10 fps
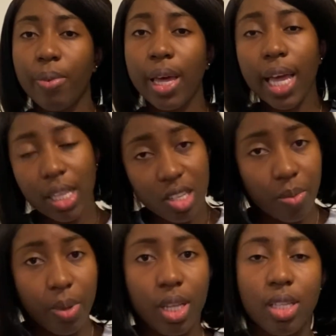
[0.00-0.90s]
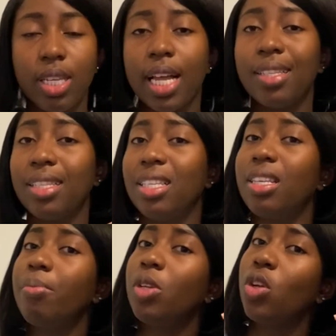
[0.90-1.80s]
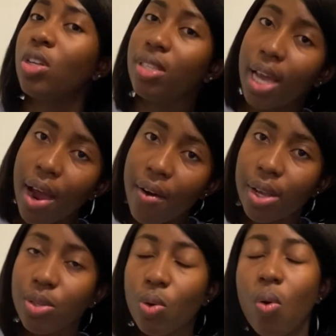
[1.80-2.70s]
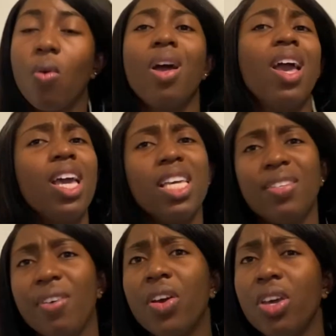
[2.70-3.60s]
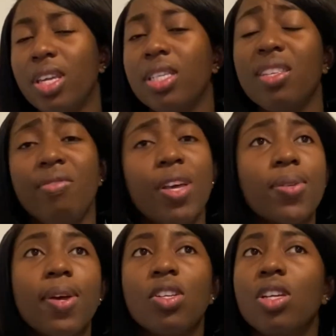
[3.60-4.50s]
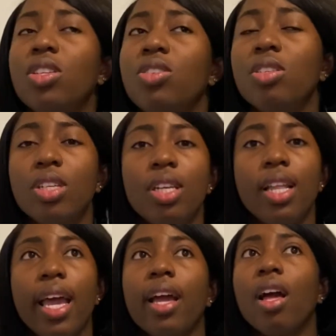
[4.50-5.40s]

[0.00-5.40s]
eligibility and to determine your CRS score, is very easy. The first question is usually like,